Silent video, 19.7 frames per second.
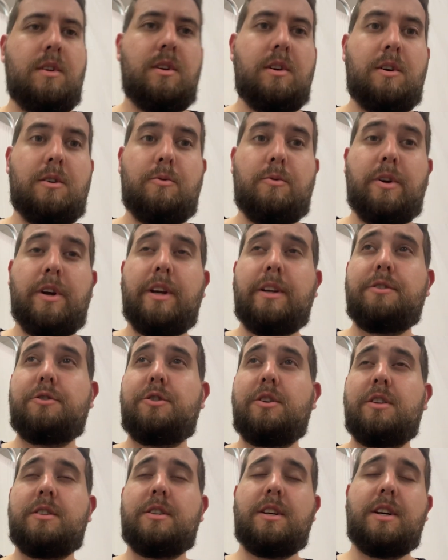All right,
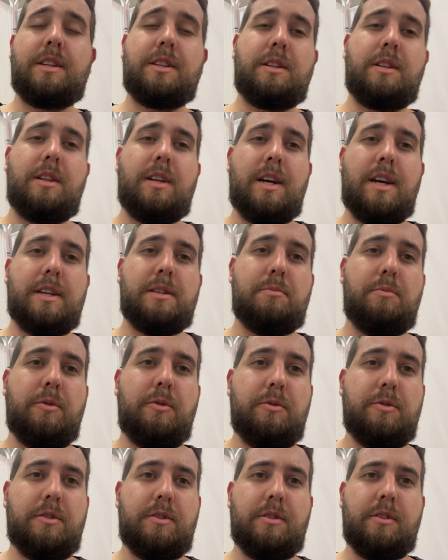just got the last
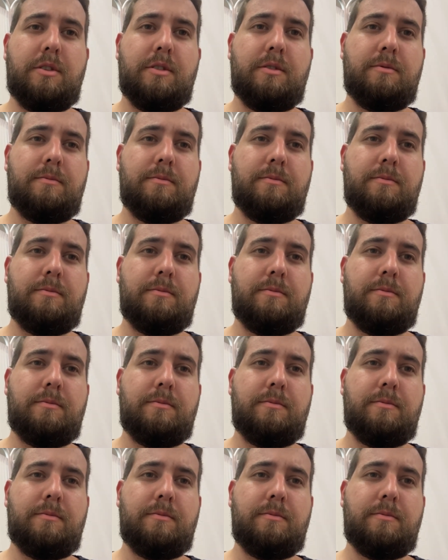booster.